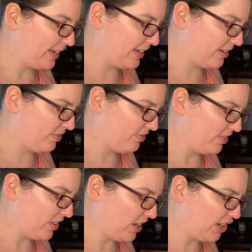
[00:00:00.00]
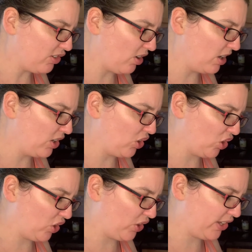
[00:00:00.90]
an, um, a
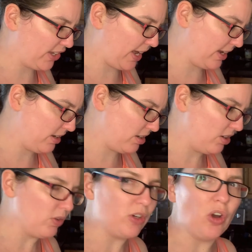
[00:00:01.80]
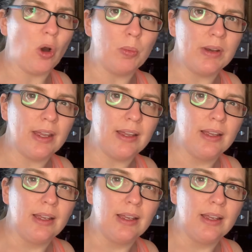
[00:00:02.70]
stronger scent when you open it.